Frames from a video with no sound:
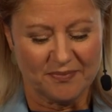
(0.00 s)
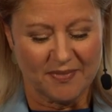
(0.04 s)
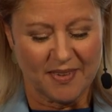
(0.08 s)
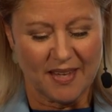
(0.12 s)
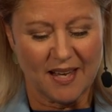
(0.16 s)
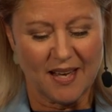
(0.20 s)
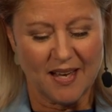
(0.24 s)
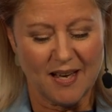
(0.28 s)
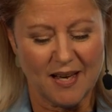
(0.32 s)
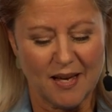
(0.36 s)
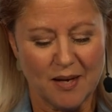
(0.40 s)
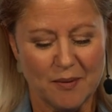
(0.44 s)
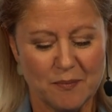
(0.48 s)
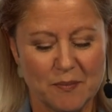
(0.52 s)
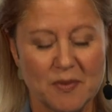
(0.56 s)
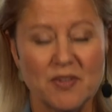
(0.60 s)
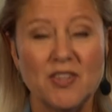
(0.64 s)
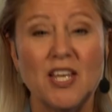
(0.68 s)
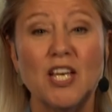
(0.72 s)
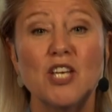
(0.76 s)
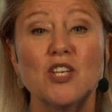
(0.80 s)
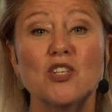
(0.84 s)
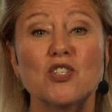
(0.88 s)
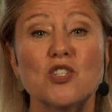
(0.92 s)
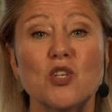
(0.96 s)

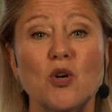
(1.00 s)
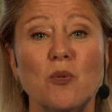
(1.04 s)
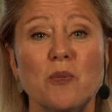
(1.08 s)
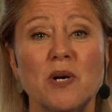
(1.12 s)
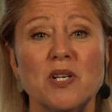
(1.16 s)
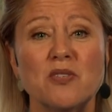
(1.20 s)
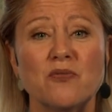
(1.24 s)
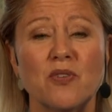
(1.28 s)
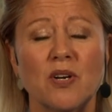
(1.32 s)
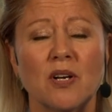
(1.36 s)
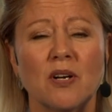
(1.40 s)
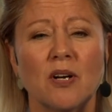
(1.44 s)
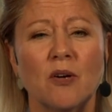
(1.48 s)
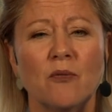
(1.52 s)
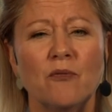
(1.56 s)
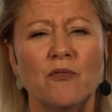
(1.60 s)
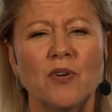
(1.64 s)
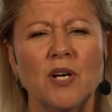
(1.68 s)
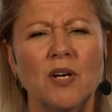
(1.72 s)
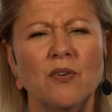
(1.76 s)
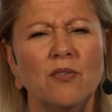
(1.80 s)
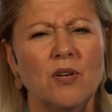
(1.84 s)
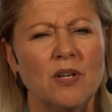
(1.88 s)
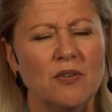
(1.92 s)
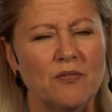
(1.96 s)
Thank you so much, Vikram.
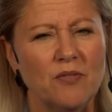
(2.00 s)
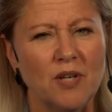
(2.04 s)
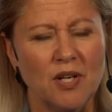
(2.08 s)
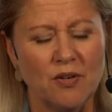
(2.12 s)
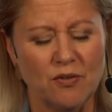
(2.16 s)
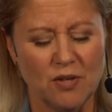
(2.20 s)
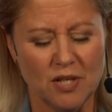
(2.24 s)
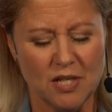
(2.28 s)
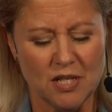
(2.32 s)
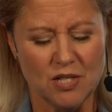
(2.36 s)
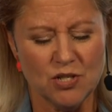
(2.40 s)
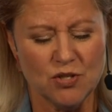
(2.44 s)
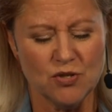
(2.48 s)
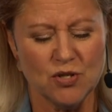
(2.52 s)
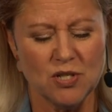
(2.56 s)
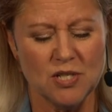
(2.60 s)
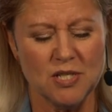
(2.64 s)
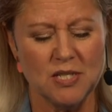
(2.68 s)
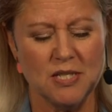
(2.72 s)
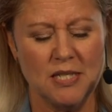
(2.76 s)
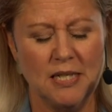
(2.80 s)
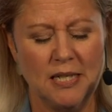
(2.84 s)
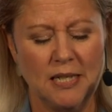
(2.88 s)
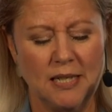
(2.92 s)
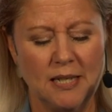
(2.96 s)
Very, very
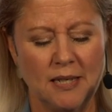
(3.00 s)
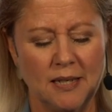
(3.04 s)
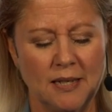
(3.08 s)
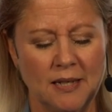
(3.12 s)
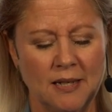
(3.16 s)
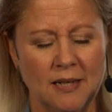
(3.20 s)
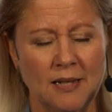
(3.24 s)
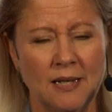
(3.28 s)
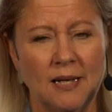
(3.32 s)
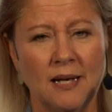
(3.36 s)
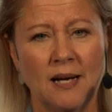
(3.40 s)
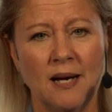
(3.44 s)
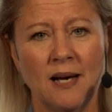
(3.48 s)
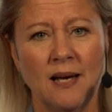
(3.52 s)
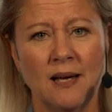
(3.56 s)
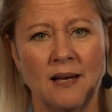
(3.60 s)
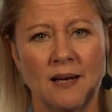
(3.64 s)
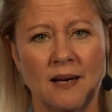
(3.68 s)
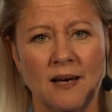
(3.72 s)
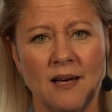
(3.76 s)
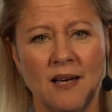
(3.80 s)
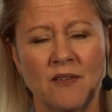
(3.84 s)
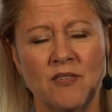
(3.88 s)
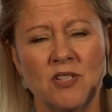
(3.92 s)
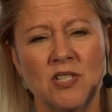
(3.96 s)
interesting.
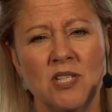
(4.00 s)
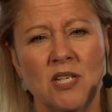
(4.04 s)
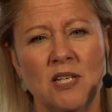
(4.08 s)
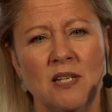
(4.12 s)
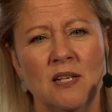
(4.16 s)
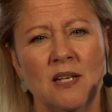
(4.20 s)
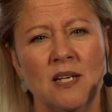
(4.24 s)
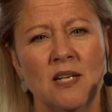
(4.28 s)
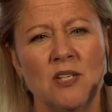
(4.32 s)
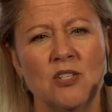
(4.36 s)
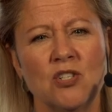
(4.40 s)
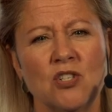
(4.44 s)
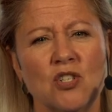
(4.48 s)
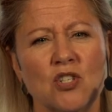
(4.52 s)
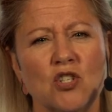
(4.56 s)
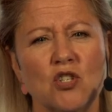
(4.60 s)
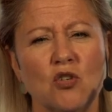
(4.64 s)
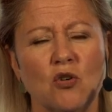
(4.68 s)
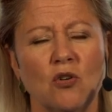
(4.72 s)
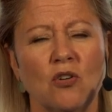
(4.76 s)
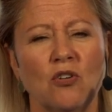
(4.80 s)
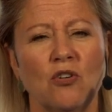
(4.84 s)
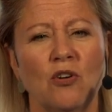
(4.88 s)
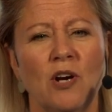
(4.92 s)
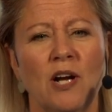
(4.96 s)
I have a teenage
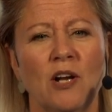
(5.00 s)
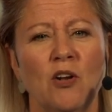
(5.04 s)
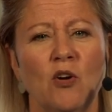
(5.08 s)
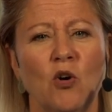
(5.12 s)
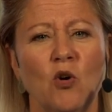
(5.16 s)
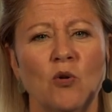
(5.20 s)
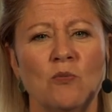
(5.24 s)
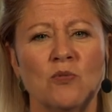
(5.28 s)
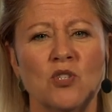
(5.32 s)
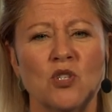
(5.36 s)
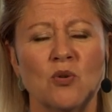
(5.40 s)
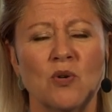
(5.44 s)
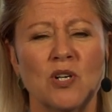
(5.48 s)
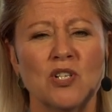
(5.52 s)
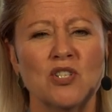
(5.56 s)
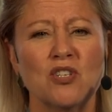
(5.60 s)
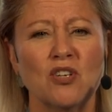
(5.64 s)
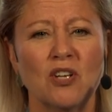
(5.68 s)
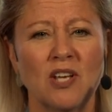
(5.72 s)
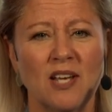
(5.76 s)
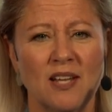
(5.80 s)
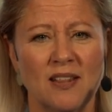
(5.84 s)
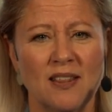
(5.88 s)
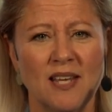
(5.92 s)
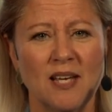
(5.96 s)
daughter at home, so I
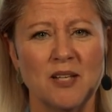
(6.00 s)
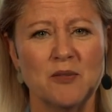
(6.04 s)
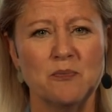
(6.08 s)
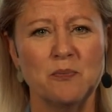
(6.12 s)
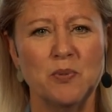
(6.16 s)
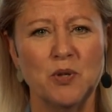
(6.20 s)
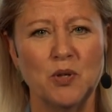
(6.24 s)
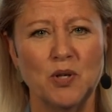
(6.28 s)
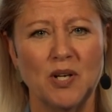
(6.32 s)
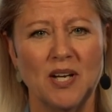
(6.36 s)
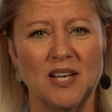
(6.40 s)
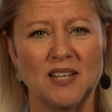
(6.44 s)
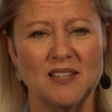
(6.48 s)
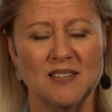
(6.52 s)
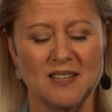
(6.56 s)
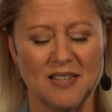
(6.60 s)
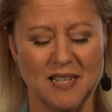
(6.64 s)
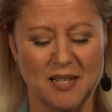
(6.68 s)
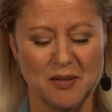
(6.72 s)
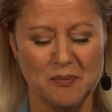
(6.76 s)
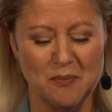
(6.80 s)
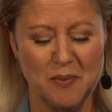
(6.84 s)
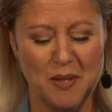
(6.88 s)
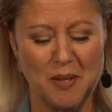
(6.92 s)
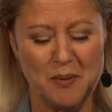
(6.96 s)
should get that book, I
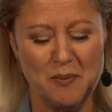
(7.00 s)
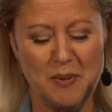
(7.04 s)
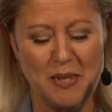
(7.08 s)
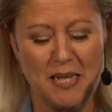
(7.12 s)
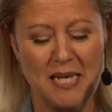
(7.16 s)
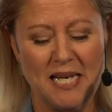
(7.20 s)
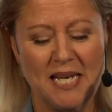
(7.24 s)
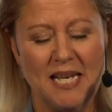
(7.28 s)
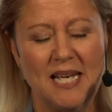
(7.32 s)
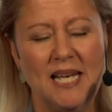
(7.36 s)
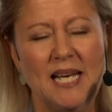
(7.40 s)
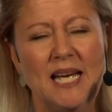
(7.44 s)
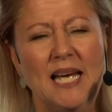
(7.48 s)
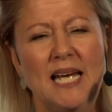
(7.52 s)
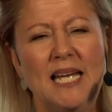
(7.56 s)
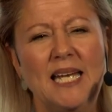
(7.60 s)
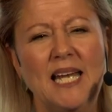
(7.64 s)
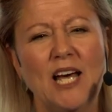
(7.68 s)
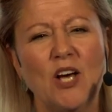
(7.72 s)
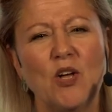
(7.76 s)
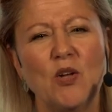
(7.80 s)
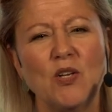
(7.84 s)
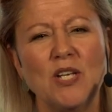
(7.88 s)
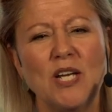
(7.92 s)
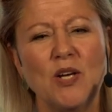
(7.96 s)
think, maybe.
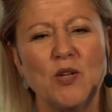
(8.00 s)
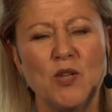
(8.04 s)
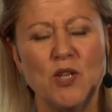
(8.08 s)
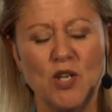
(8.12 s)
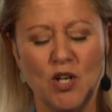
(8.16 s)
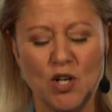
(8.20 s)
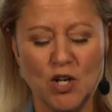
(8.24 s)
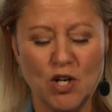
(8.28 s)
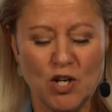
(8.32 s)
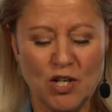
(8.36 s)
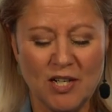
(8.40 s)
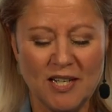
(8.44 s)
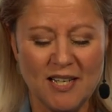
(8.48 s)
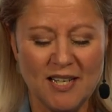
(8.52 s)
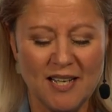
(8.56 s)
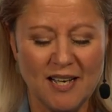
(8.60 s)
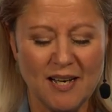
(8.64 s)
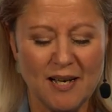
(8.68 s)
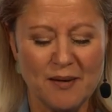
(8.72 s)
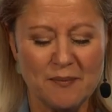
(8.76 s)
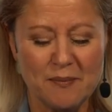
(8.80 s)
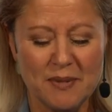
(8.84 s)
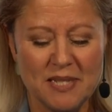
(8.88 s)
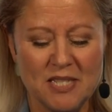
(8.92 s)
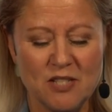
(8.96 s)
Now the early
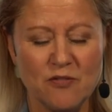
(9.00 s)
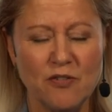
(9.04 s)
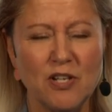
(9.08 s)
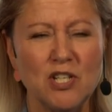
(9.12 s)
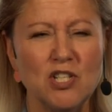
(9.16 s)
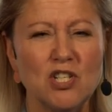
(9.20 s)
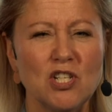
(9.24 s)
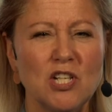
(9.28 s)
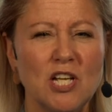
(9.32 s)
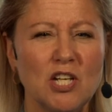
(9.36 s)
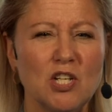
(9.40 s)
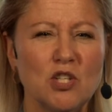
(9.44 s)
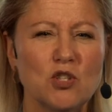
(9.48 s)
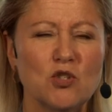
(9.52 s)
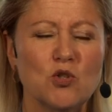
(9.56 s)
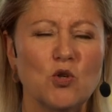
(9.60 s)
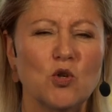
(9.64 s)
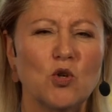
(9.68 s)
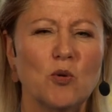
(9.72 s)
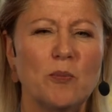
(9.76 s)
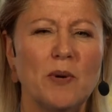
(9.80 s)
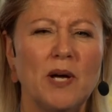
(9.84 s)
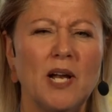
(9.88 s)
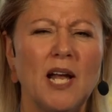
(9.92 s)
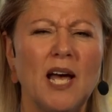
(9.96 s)
intervention that you
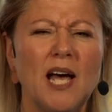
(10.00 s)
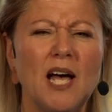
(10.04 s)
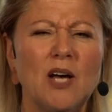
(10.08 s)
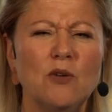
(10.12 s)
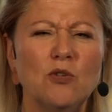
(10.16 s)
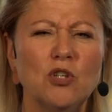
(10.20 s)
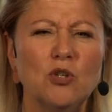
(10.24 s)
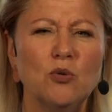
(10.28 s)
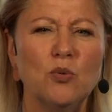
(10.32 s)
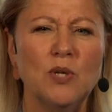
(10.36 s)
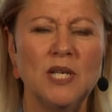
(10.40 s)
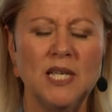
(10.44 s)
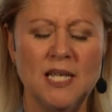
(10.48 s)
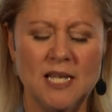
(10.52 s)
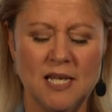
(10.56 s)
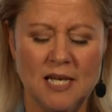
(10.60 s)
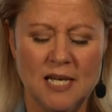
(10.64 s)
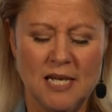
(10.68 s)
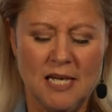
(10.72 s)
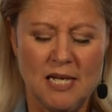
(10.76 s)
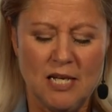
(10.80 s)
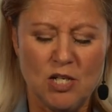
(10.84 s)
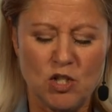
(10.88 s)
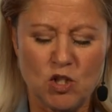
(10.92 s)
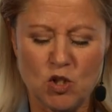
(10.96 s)
talk about, how do we
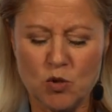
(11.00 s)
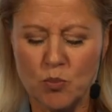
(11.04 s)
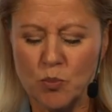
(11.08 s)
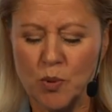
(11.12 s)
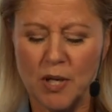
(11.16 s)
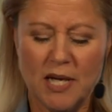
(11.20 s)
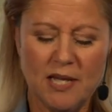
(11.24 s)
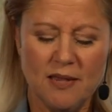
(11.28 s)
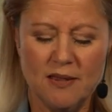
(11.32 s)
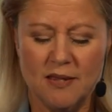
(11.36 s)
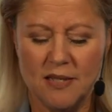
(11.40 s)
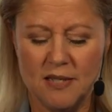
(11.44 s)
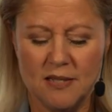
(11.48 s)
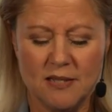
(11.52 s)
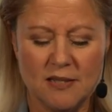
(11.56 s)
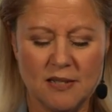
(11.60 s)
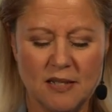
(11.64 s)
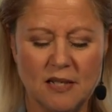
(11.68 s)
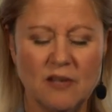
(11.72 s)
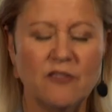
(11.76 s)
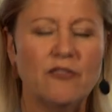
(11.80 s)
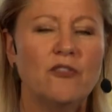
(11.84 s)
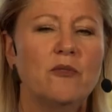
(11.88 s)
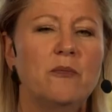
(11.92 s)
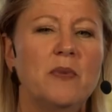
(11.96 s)
spread this
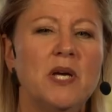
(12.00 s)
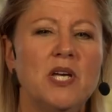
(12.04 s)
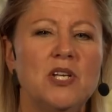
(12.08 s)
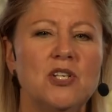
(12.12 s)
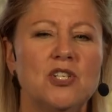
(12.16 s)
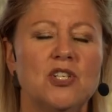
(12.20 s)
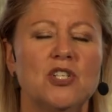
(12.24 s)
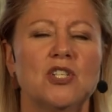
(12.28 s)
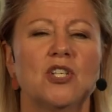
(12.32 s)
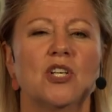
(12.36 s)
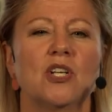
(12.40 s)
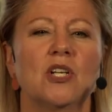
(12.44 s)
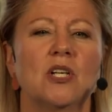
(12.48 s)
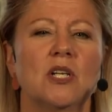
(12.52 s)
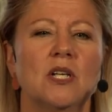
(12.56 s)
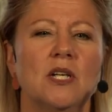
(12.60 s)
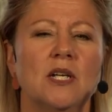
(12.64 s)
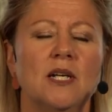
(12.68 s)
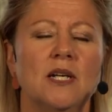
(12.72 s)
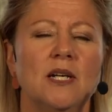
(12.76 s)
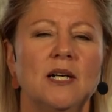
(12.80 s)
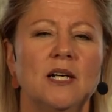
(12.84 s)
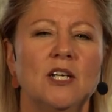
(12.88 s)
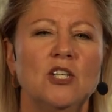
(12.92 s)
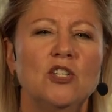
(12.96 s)
information?
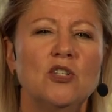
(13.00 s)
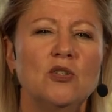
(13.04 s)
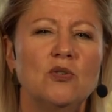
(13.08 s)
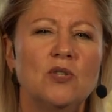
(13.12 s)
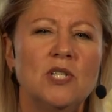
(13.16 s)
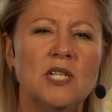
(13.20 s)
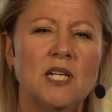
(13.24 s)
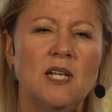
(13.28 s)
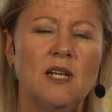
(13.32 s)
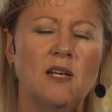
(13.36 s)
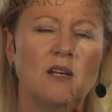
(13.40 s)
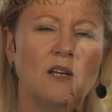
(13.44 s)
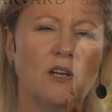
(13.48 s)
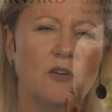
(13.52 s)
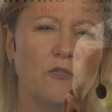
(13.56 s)
You did a